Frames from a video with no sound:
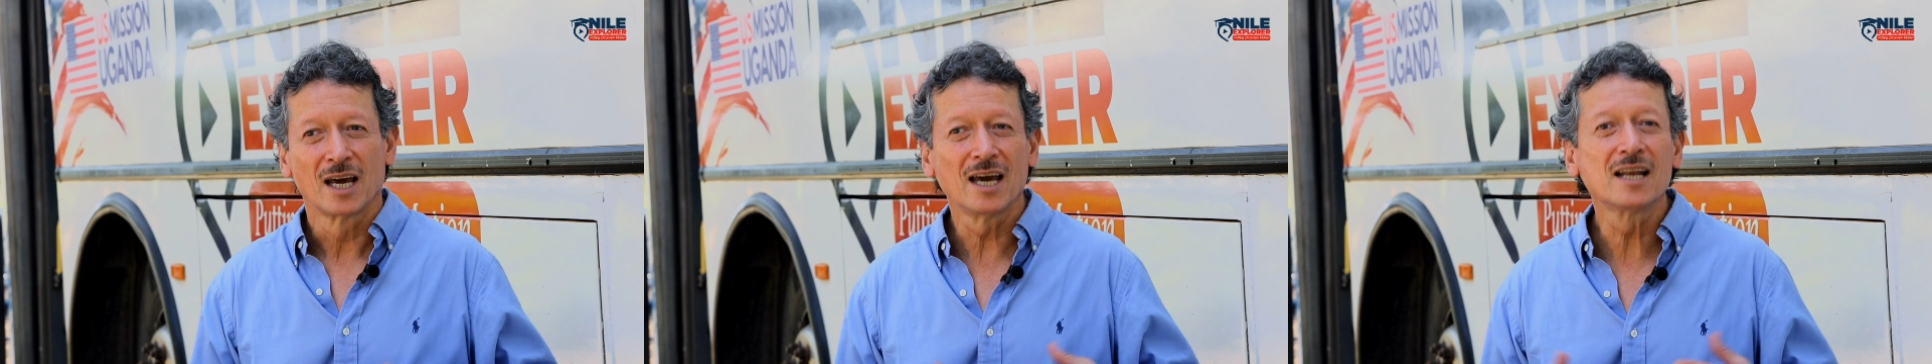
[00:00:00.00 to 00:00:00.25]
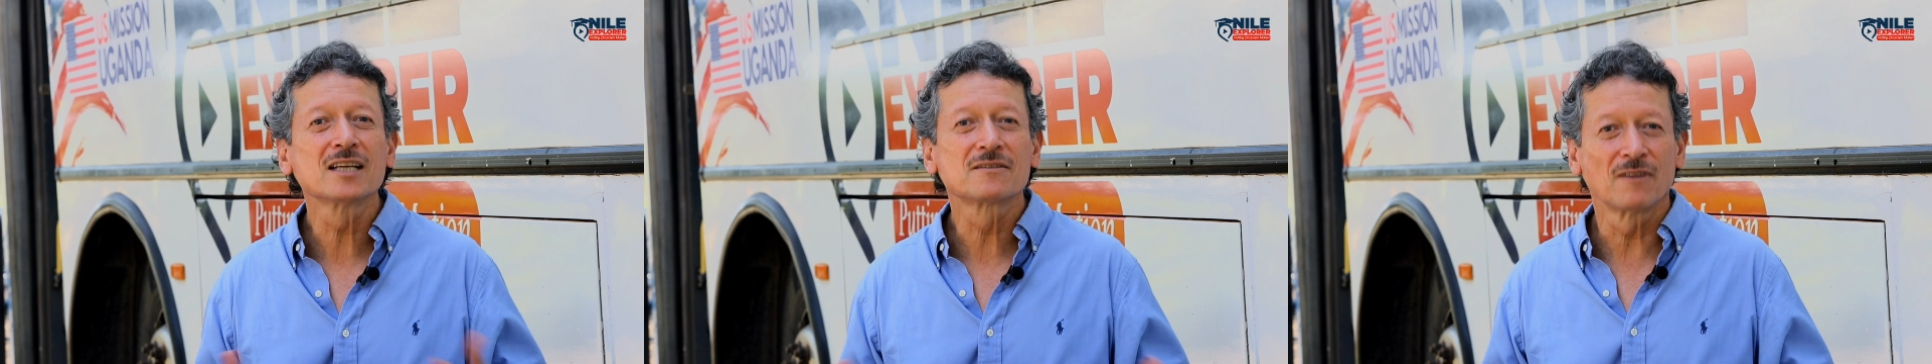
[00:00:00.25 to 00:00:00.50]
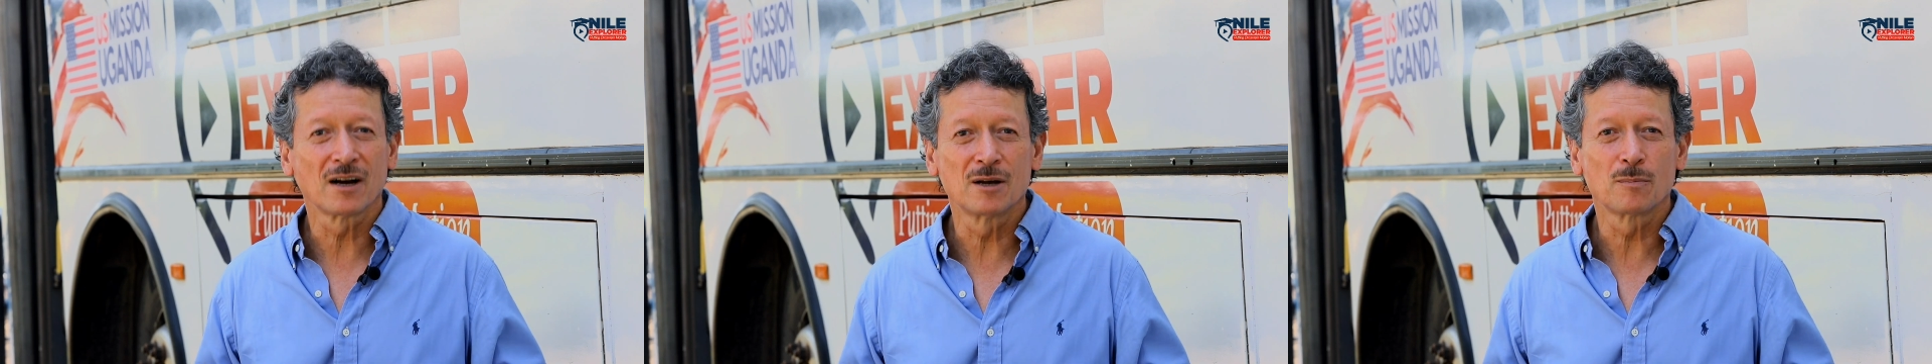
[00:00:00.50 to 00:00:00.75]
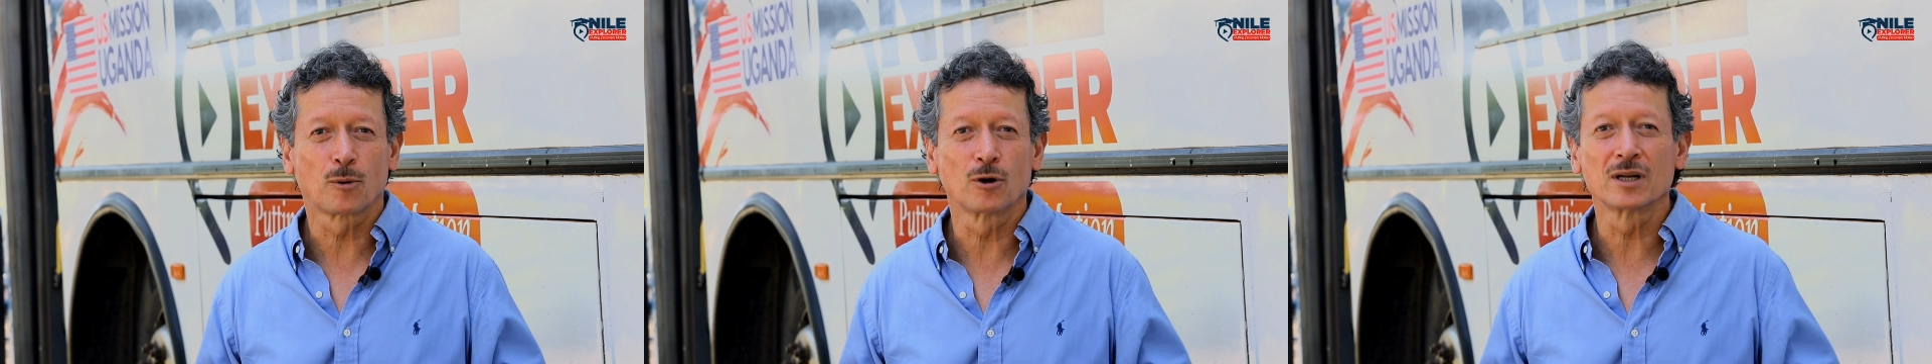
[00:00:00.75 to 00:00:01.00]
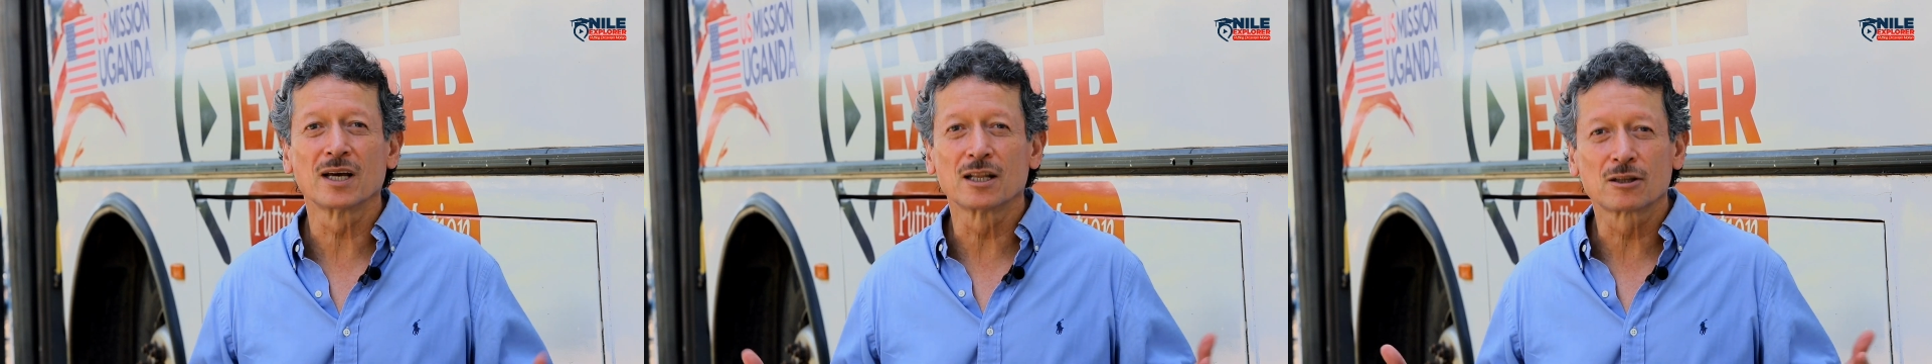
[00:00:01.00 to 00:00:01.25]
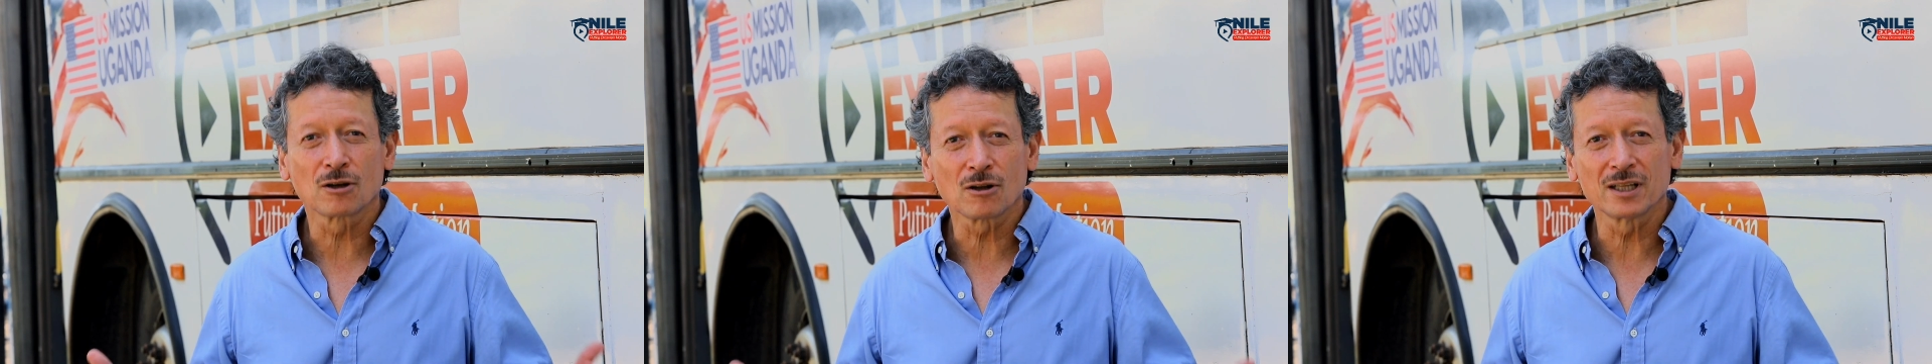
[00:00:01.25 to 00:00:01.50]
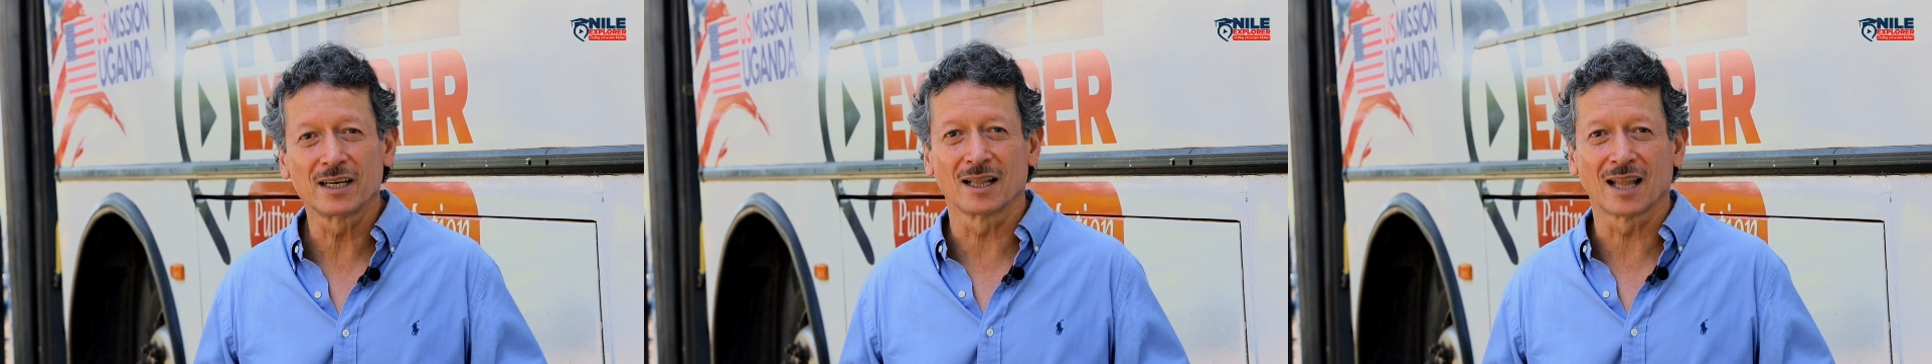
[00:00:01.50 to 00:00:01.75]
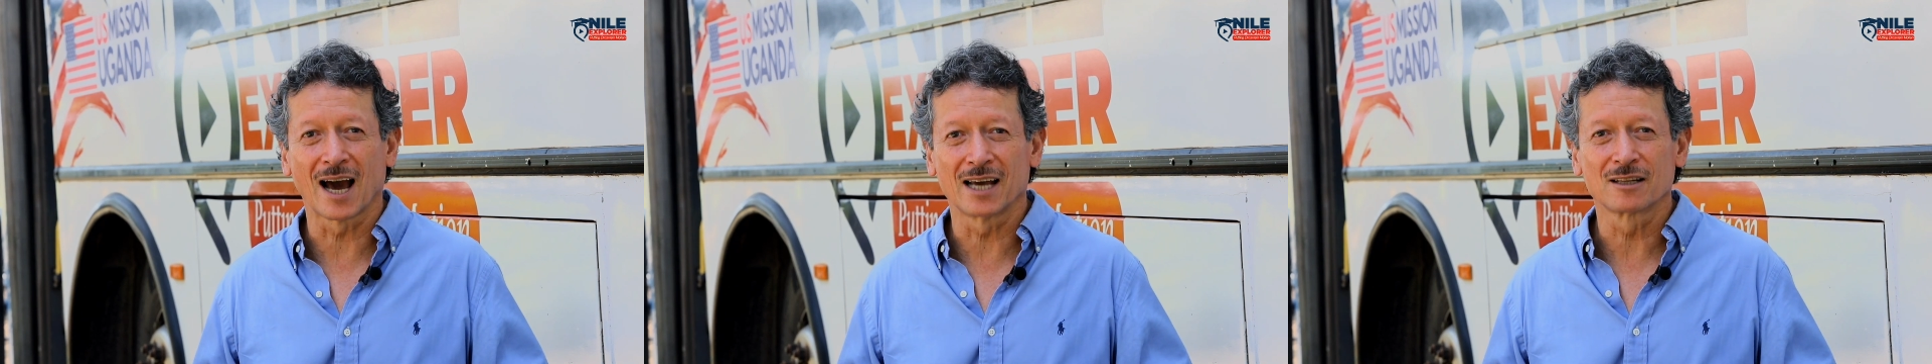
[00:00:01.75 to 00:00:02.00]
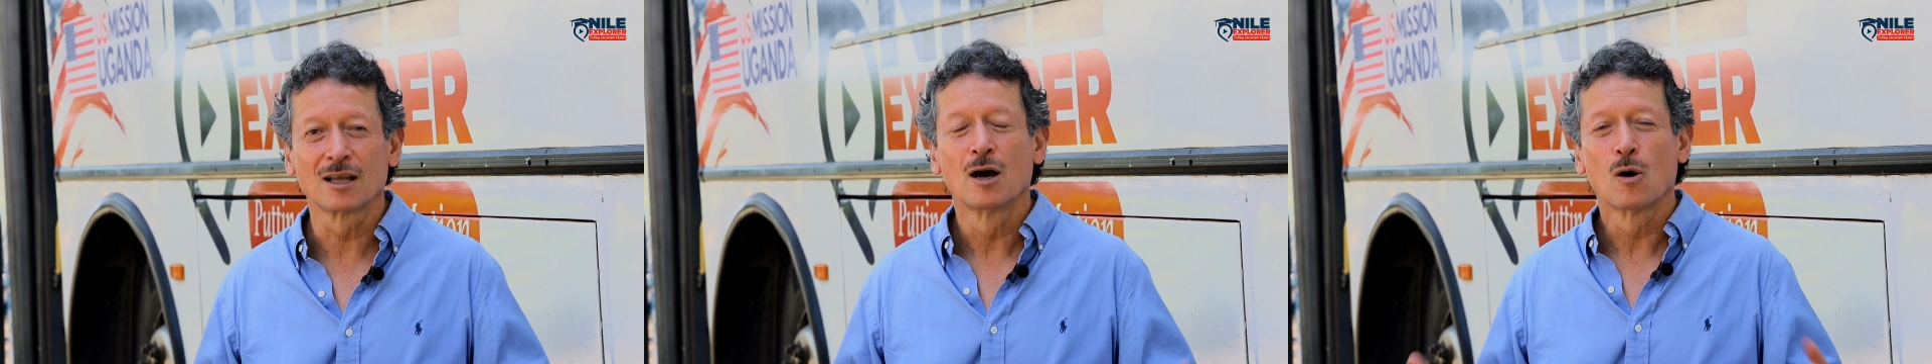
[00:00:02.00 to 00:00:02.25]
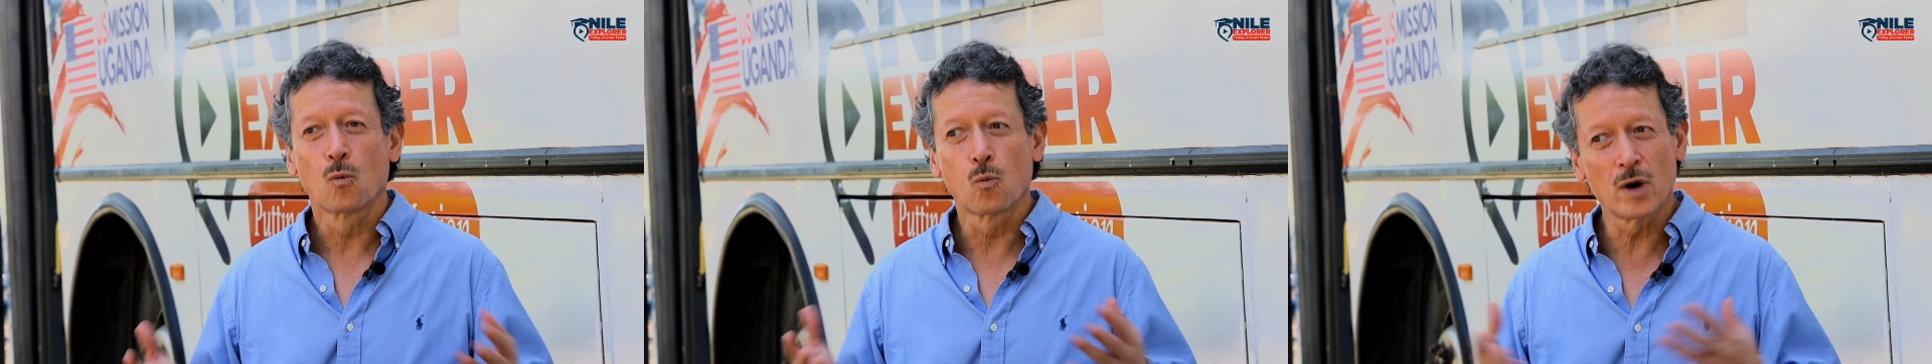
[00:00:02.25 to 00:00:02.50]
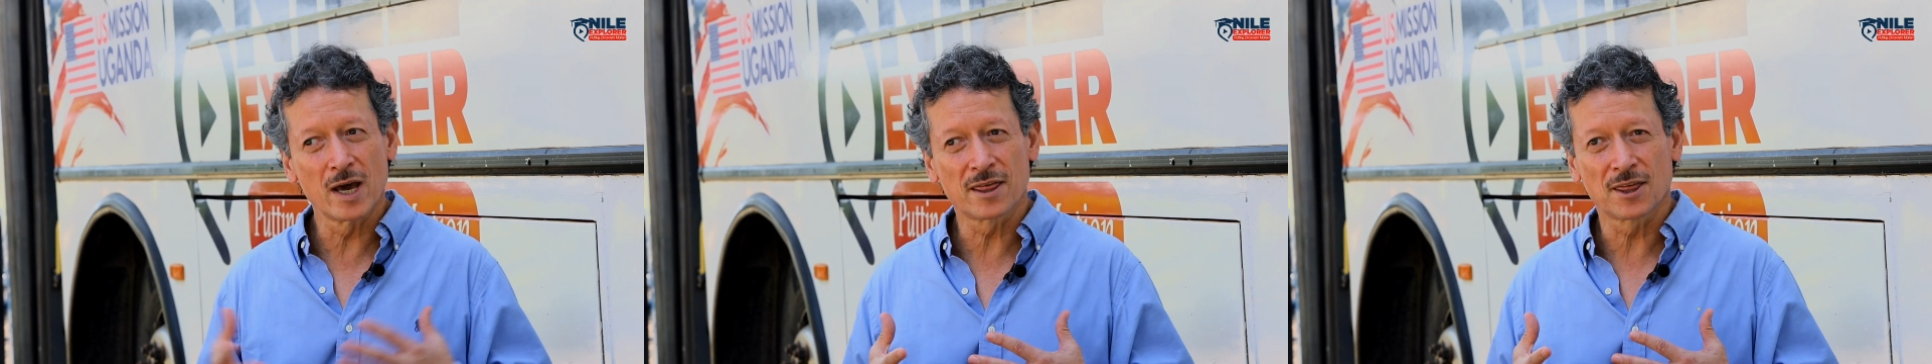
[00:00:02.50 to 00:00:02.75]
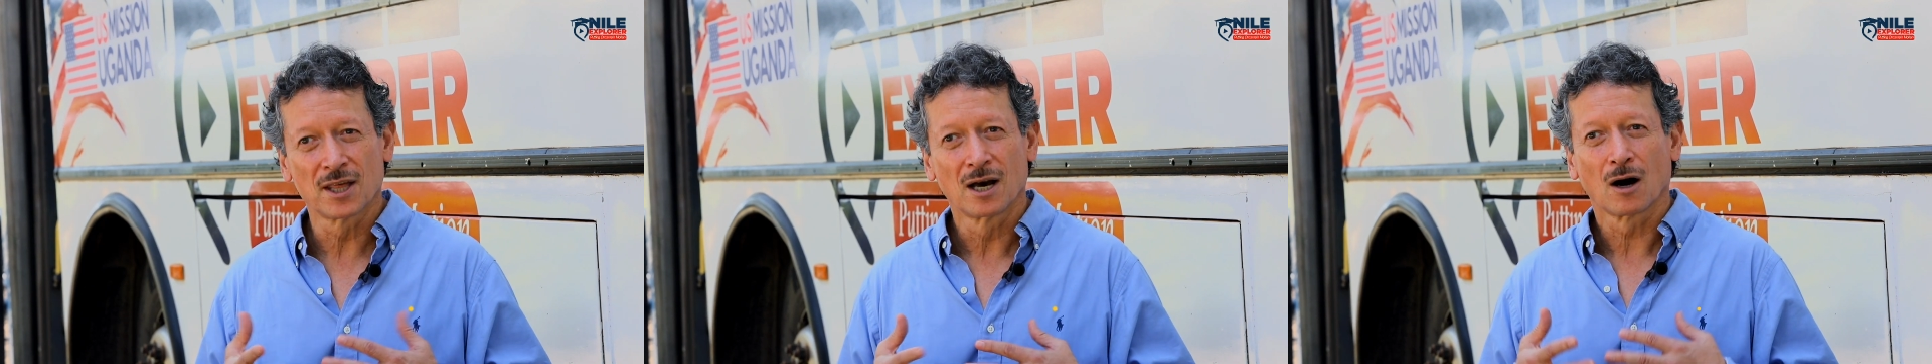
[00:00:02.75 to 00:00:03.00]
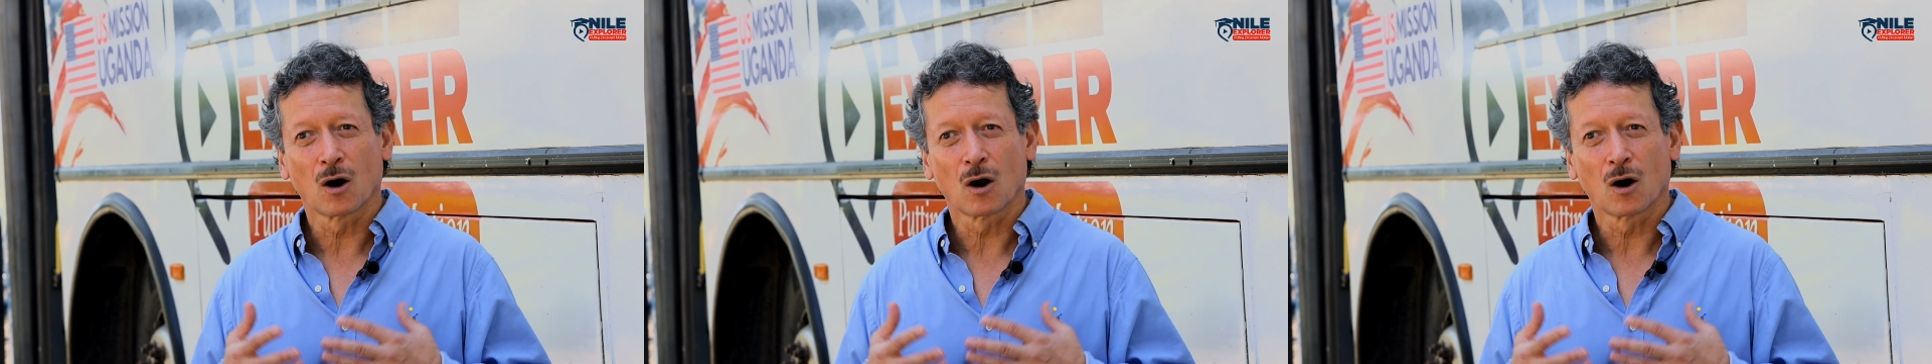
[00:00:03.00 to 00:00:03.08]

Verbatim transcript: it is very important and totally aligned with